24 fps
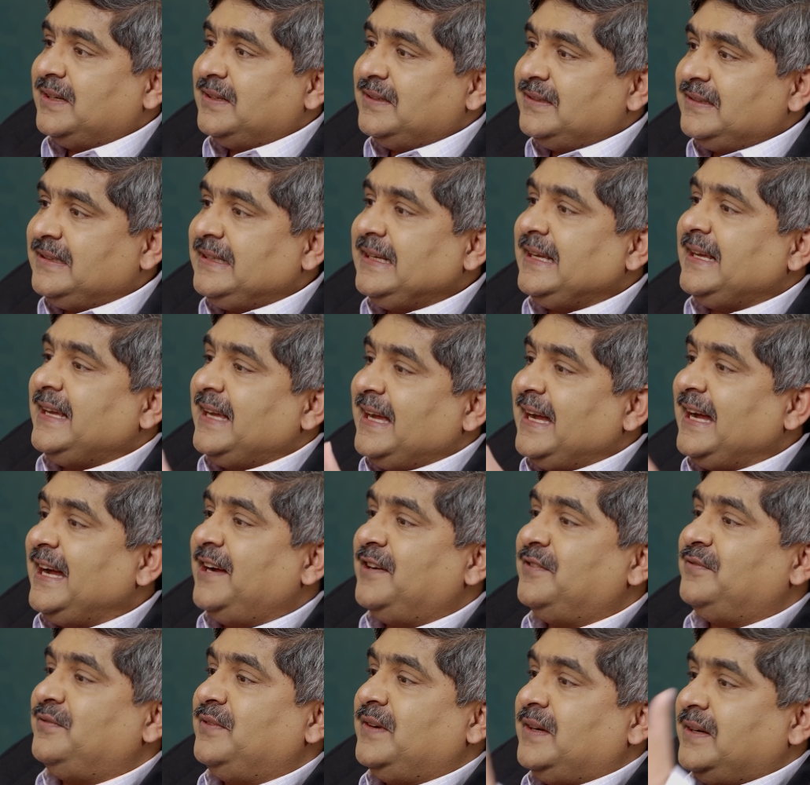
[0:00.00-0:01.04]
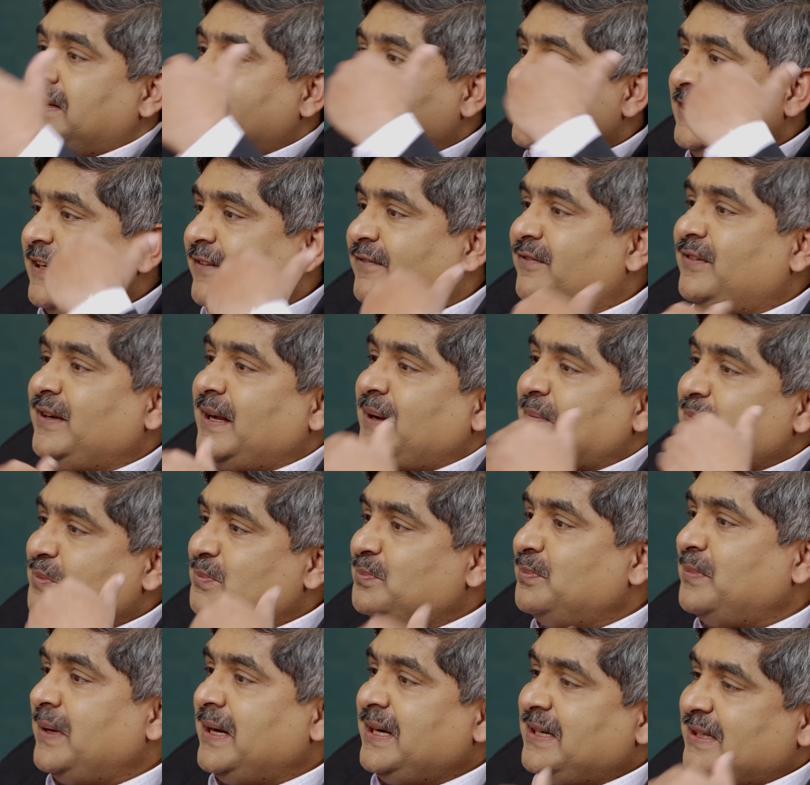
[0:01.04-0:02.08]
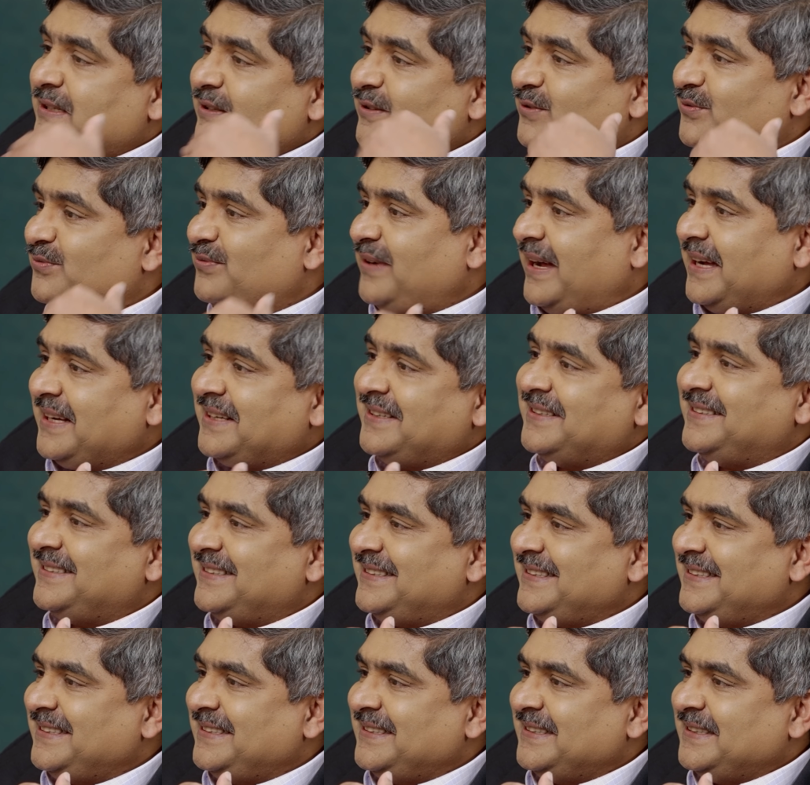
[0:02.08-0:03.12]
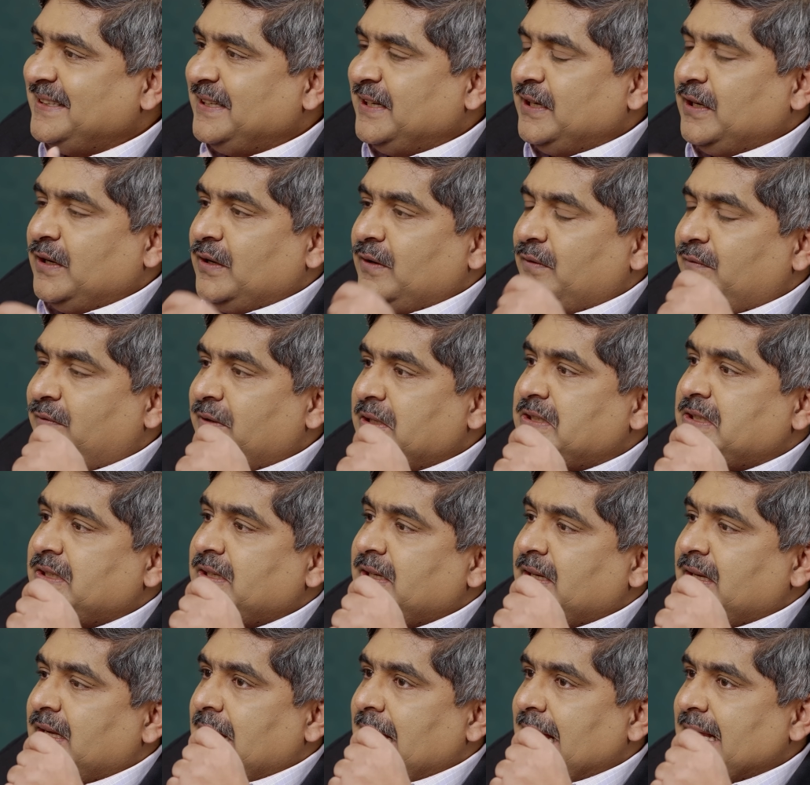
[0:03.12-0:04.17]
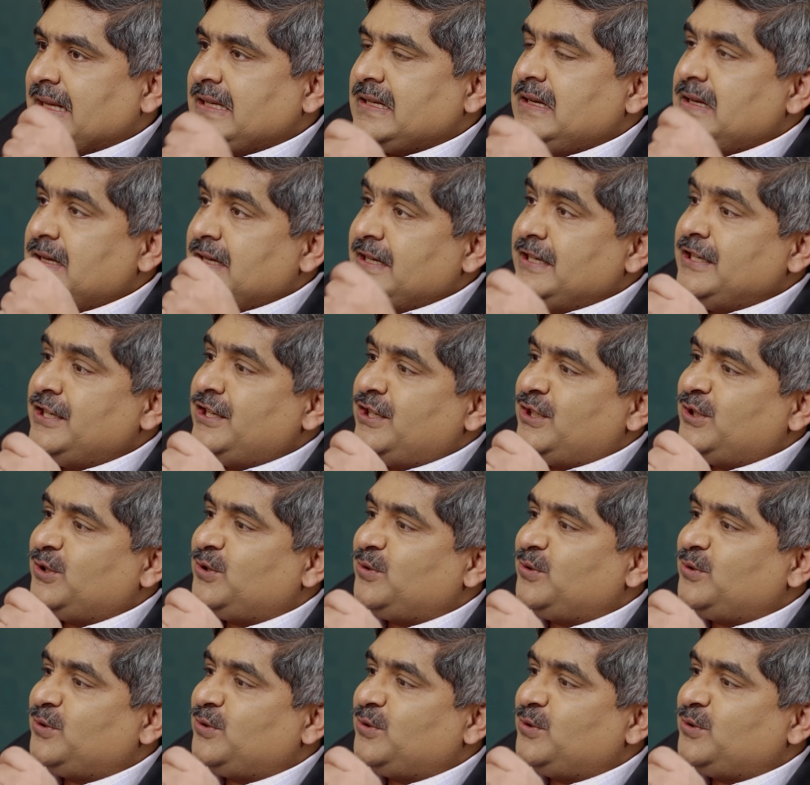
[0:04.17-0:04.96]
they have developmental faculty which has learned to